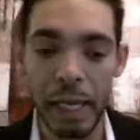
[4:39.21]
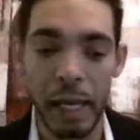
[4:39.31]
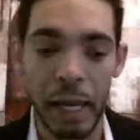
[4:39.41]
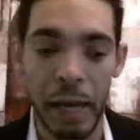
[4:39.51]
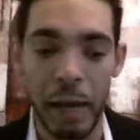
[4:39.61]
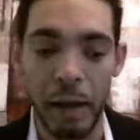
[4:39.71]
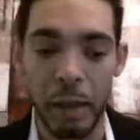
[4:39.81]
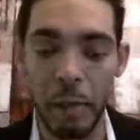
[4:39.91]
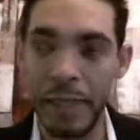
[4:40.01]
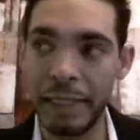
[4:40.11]
uh,
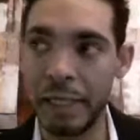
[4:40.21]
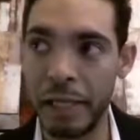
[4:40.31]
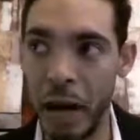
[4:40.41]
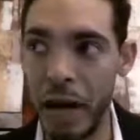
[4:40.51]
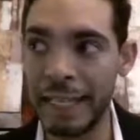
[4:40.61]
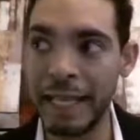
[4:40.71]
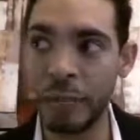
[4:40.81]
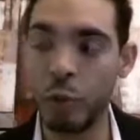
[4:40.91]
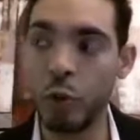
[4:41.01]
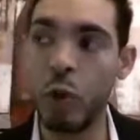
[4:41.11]
basically architects
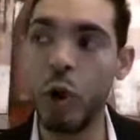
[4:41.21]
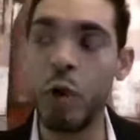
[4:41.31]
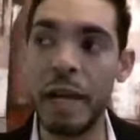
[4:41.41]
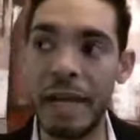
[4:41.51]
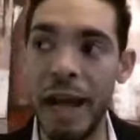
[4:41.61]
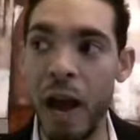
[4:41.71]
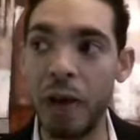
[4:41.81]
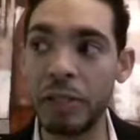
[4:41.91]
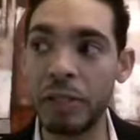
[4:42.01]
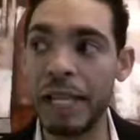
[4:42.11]
would grow in
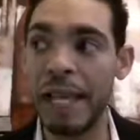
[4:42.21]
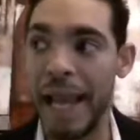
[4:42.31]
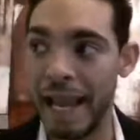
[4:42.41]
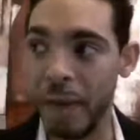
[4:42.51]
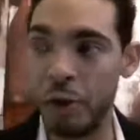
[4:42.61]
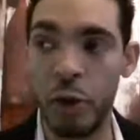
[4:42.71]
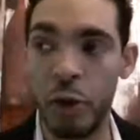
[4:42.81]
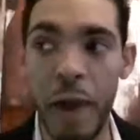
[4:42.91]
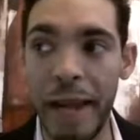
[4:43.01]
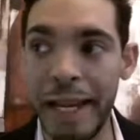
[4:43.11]
house, and then when they're
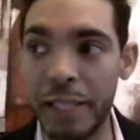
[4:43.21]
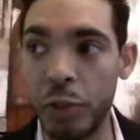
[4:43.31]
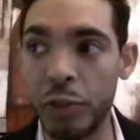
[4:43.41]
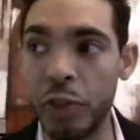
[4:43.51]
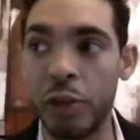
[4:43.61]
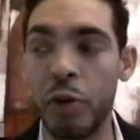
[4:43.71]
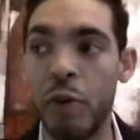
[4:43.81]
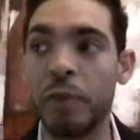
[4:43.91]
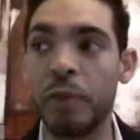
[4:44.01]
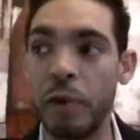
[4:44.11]
ready to start their
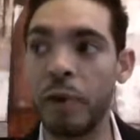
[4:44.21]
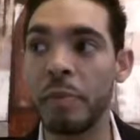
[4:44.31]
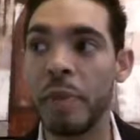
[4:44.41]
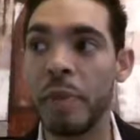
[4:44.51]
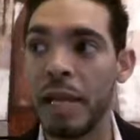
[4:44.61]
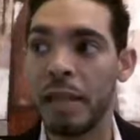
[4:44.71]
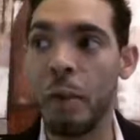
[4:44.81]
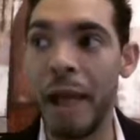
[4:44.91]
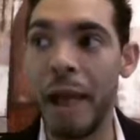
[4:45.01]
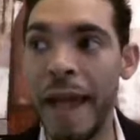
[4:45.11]
own firm, the
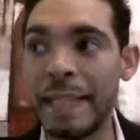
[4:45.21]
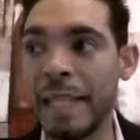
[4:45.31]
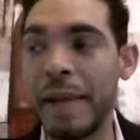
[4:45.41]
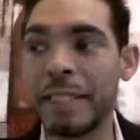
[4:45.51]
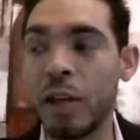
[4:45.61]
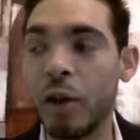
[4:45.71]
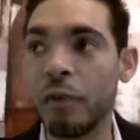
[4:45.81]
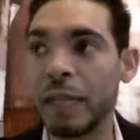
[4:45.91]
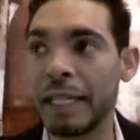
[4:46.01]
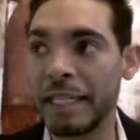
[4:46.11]
way I see
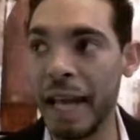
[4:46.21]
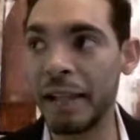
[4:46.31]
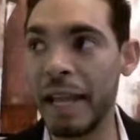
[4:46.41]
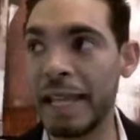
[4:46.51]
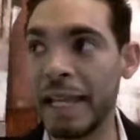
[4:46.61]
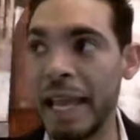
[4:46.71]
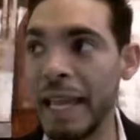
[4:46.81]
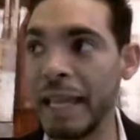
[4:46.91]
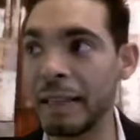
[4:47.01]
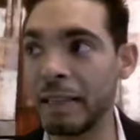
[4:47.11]
myself is kind of like
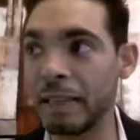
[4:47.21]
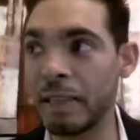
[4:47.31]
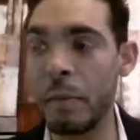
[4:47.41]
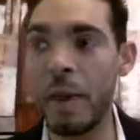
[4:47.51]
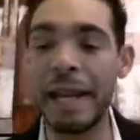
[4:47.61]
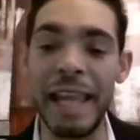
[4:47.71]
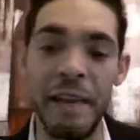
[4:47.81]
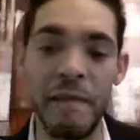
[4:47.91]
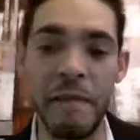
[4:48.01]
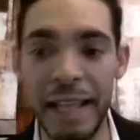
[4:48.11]
somebody
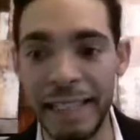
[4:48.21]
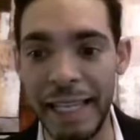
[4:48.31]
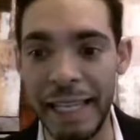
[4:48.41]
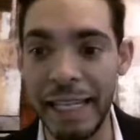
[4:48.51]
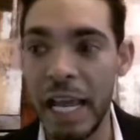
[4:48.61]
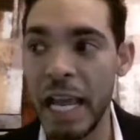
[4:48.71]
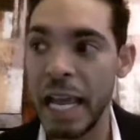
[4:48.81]
investing